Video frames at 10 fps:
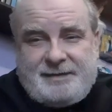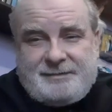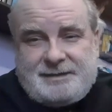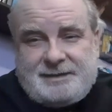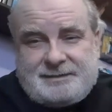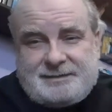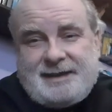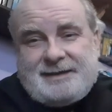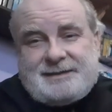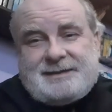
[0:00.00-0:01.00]
that
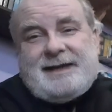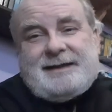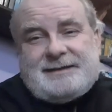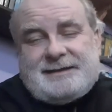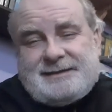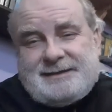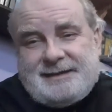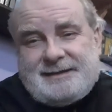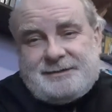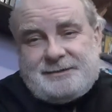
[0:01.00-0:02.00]
they'd signed this
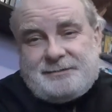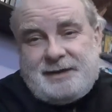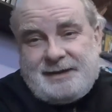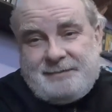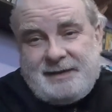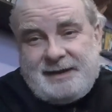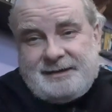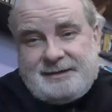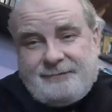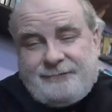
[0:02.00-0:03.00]
deal where they
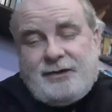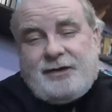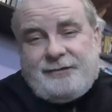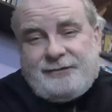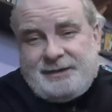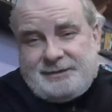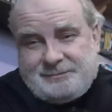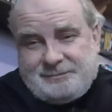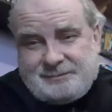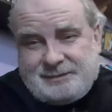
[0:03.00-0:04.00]
made four
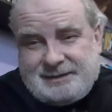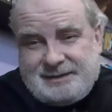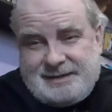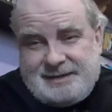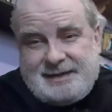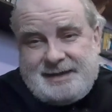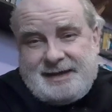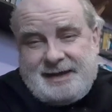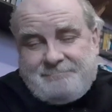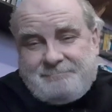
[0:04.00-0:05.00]
films
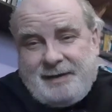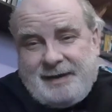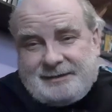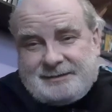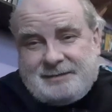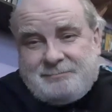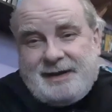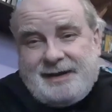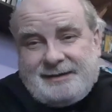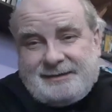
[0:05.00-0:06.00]
back to
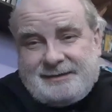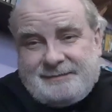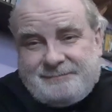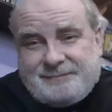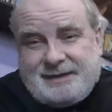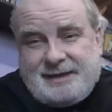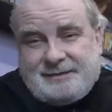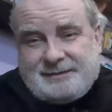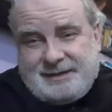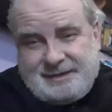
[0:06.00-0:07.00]
back,
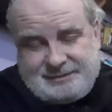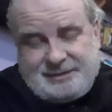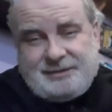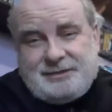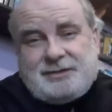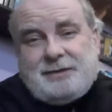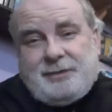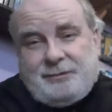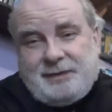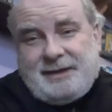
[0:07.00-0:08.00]
and it's on a
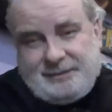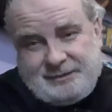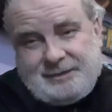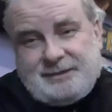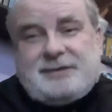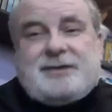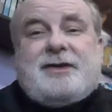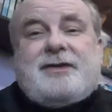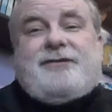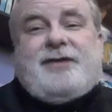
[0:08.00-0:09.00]
double bill. And the
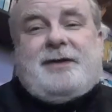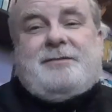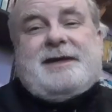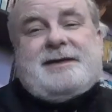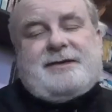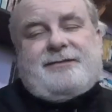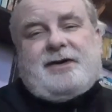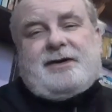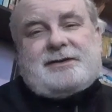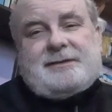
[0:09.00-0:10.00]
other film is, of
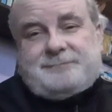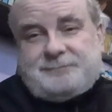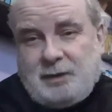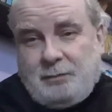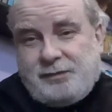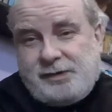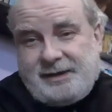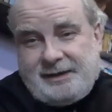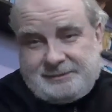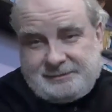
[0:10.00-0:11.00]
course, the
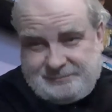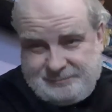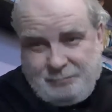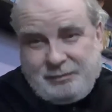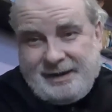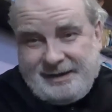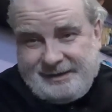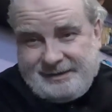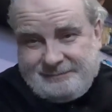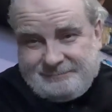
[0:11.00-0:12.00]
brilliant The
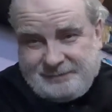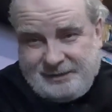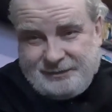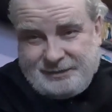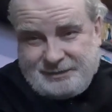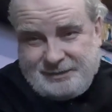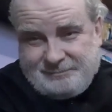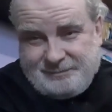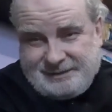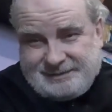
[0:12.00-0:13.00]
Plague of the
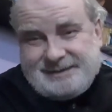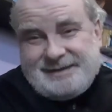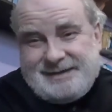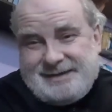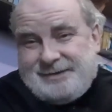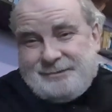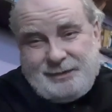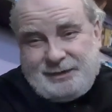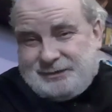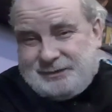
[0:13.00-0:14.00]
Zombies,
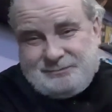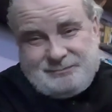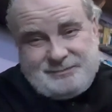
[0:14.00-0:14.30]
which